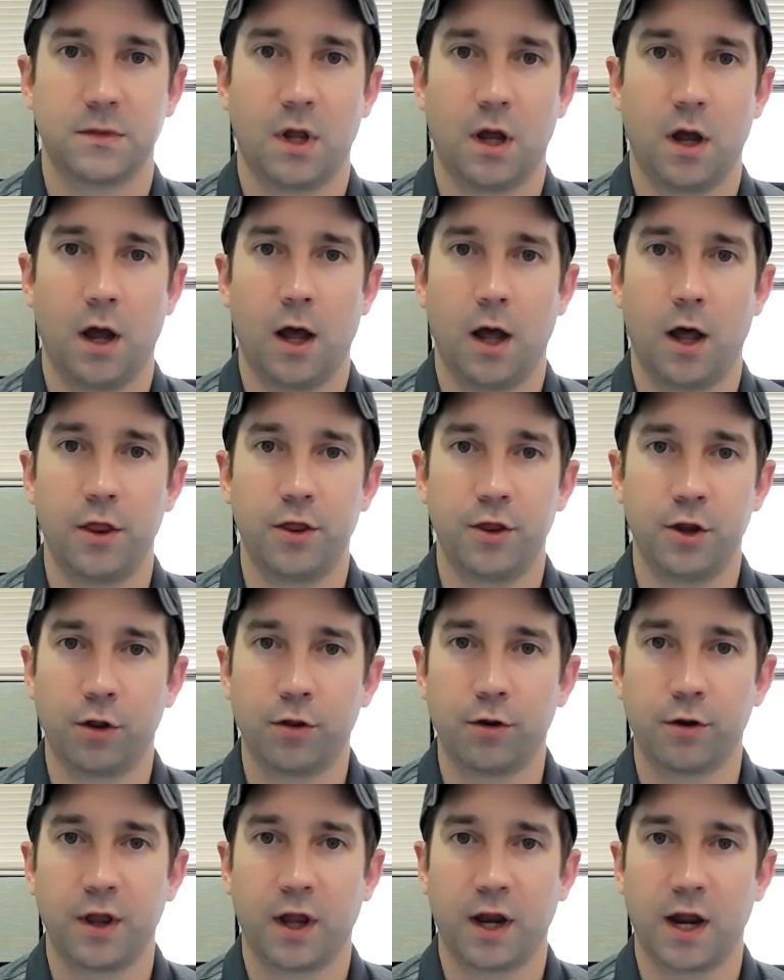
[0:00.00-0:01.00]
The
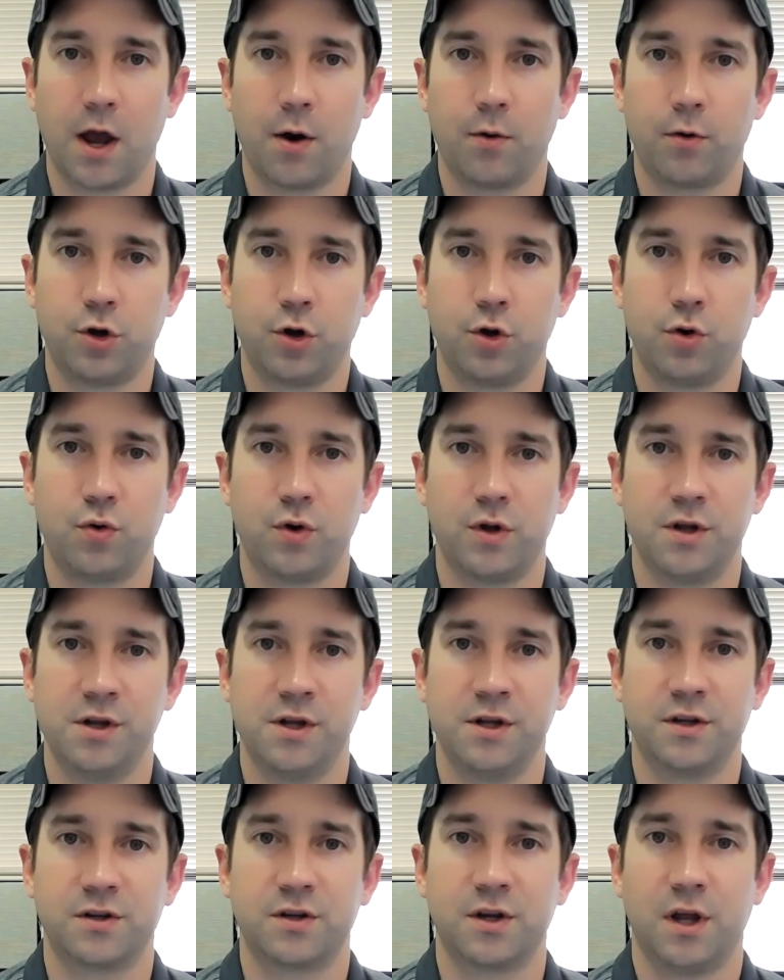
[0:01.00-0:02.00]
other thing I would do
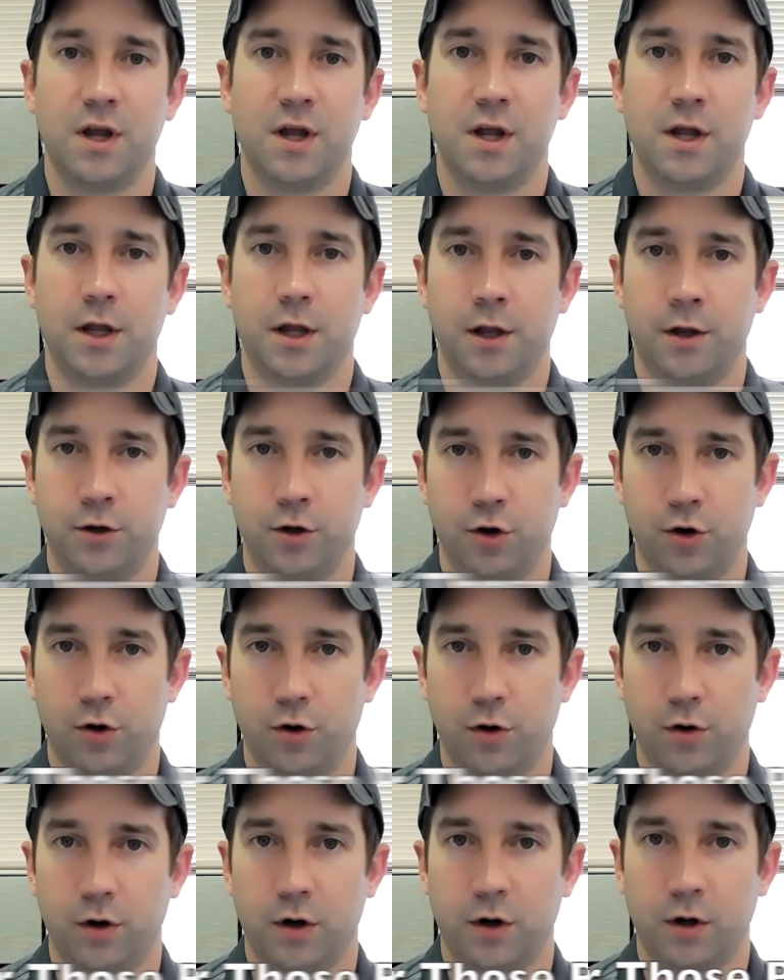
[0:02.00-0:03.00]
is in
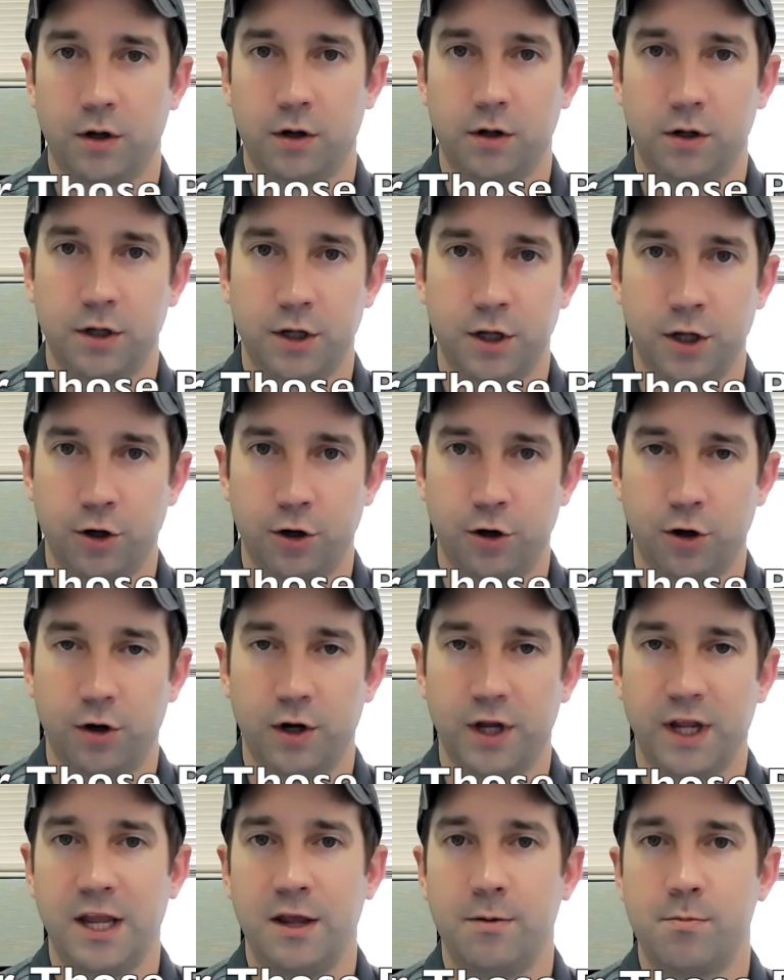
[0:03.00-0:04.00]
your
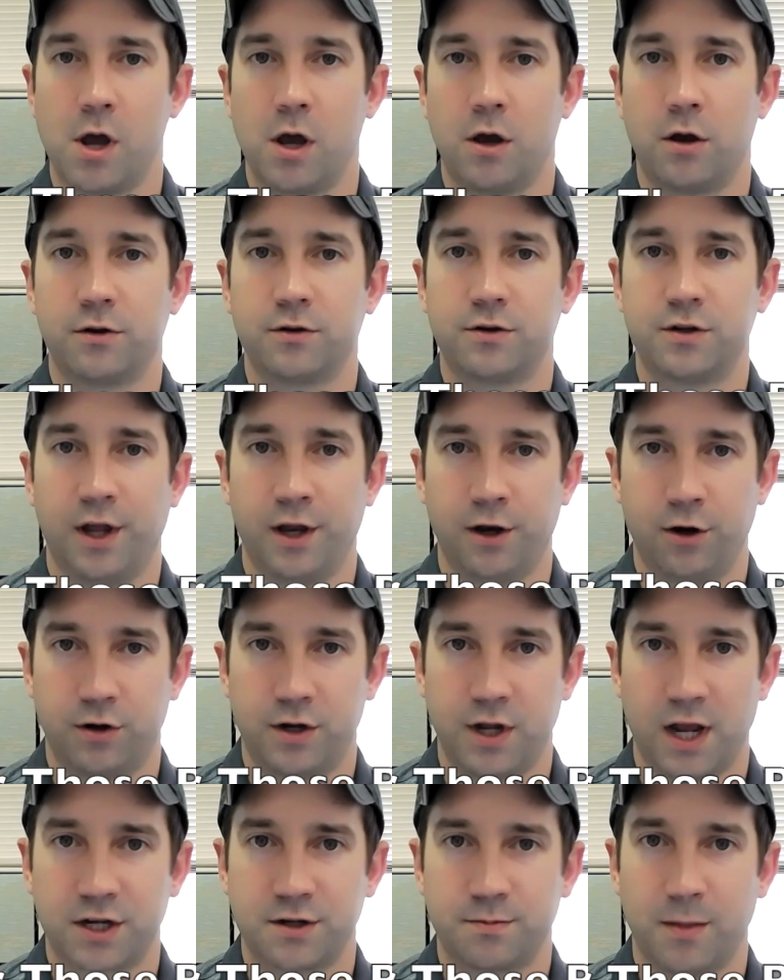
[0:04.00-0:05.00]
emails, in your
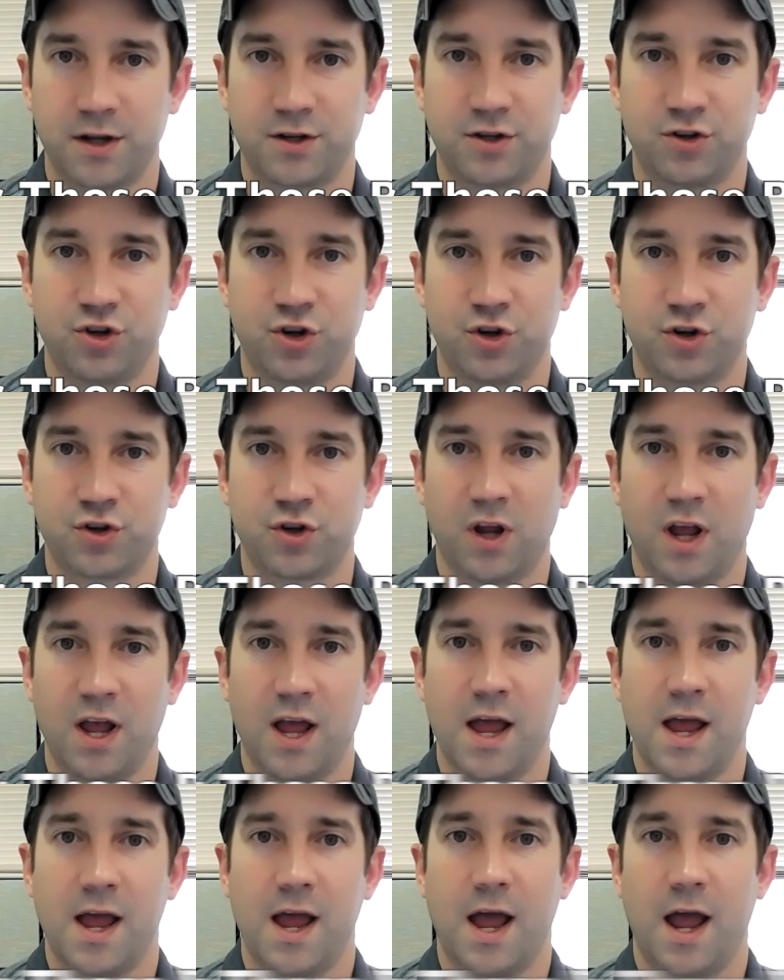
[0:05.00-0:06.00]
text messages,
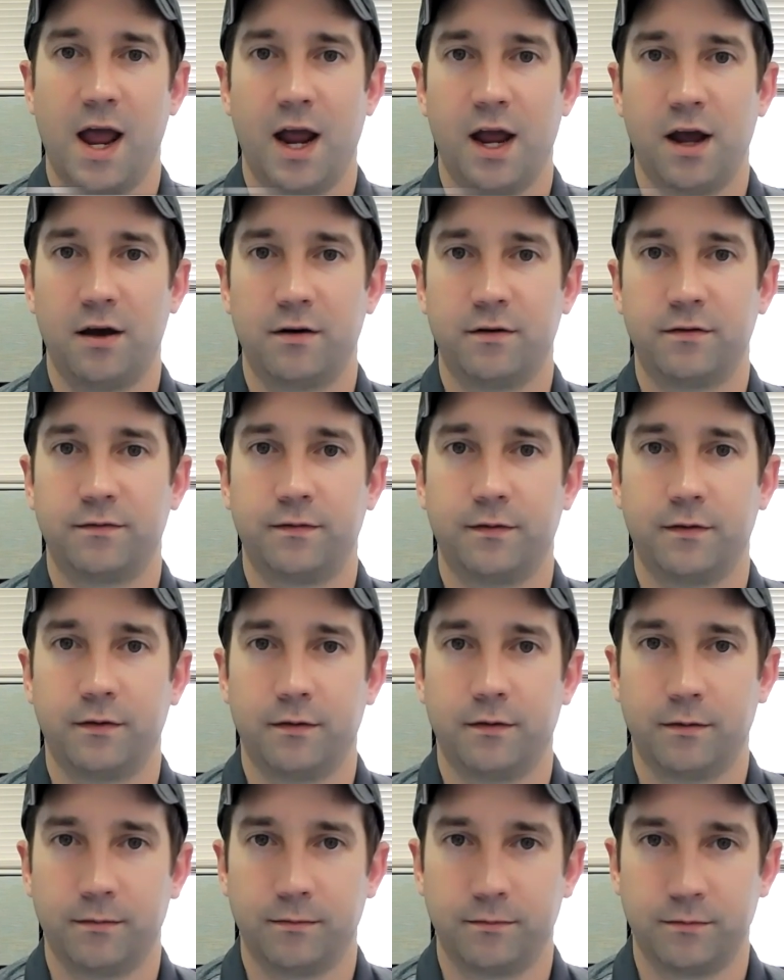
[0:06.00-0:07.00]
have
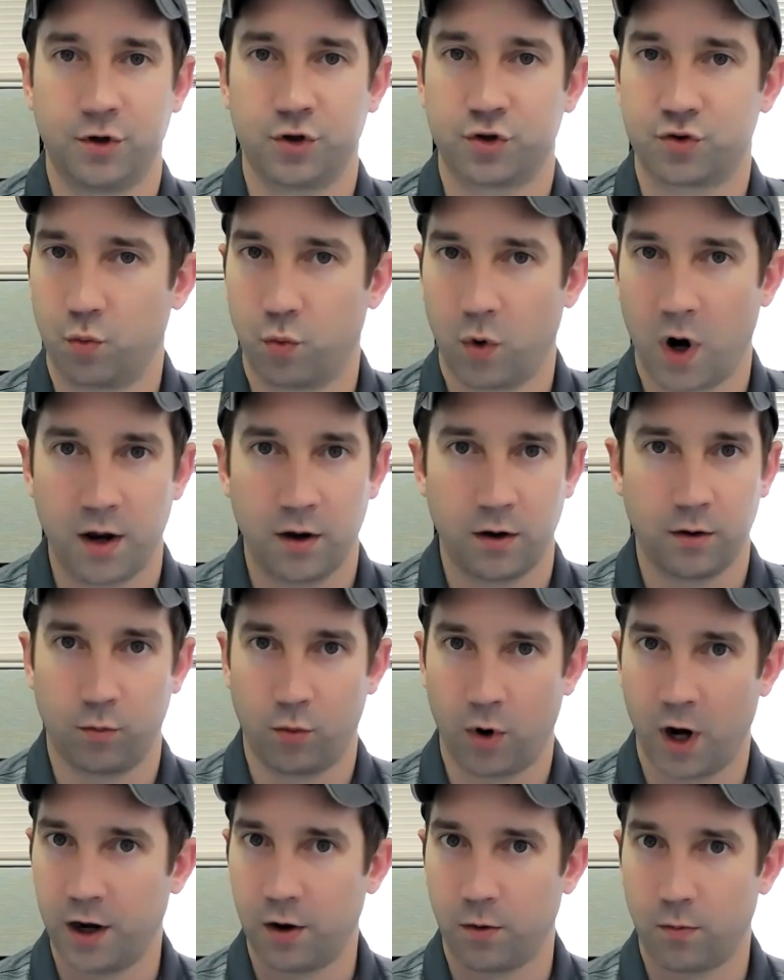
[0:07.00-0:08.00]
just write
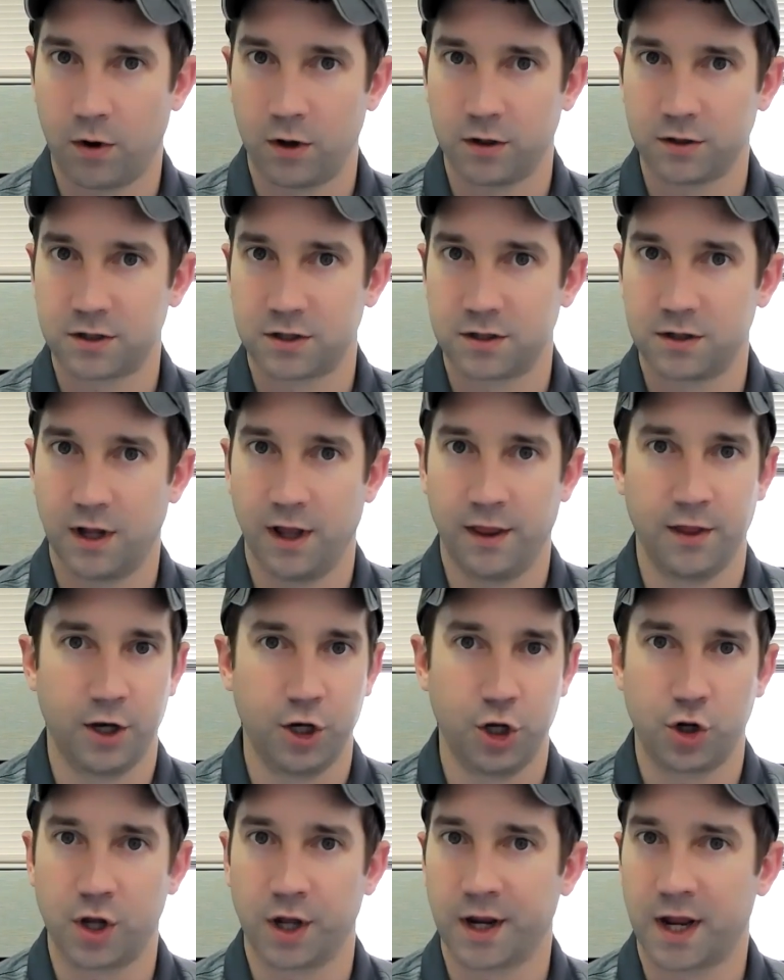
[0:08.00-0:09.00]
it once, and then
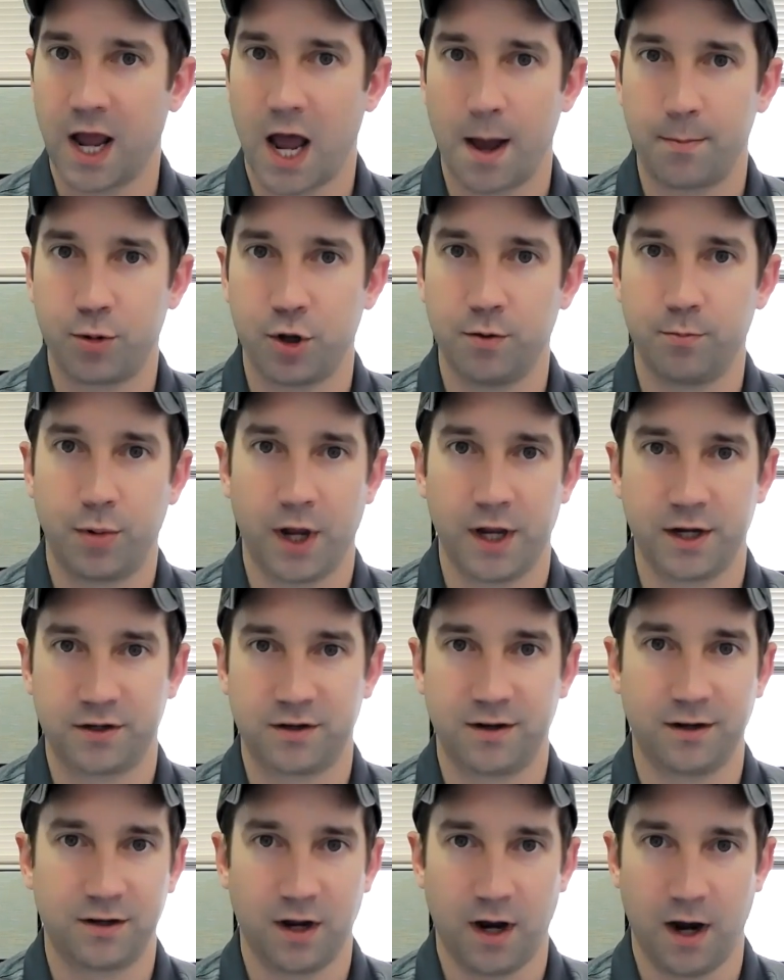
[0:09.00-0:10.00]
you can copy and
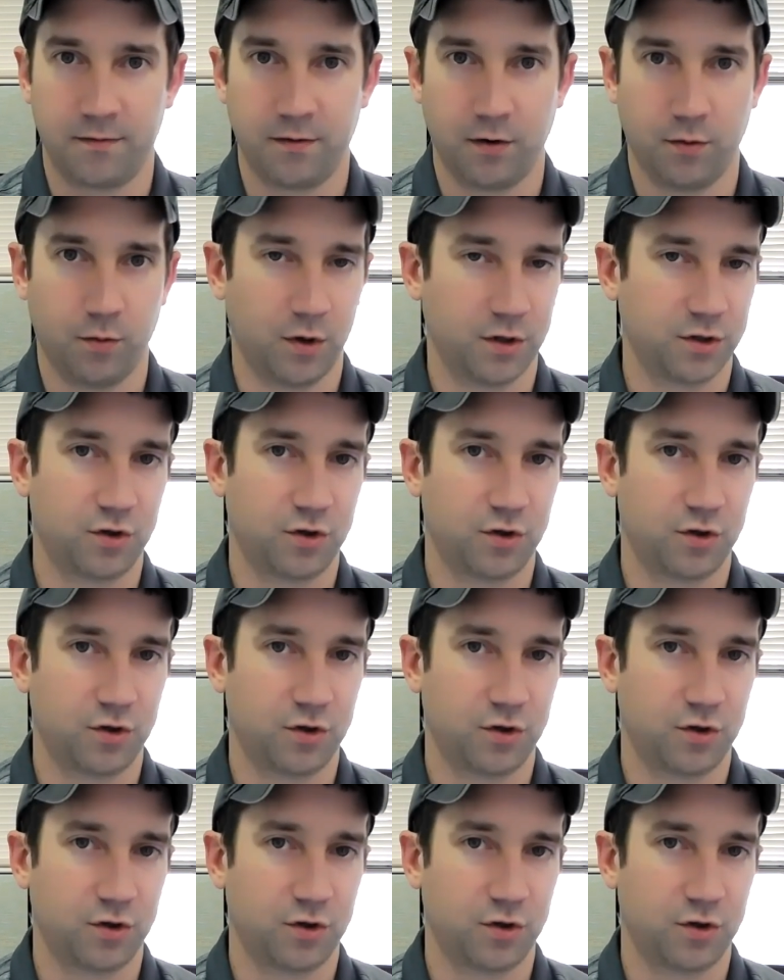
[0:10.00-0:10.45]
paste it to everyone.